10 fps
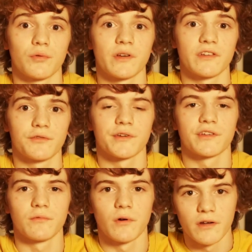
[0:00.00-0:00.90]

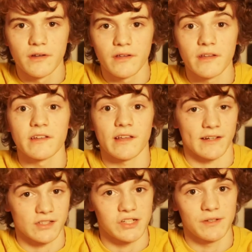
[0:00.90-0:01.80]
2021 is
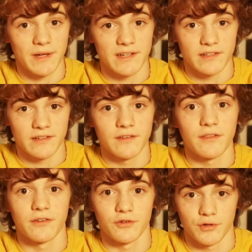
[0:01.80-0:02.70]
actually better
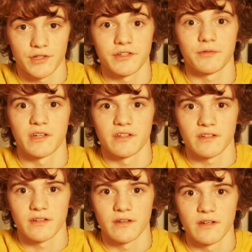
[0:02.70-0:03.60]
than your
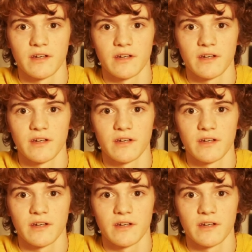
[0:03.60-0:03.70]
2020.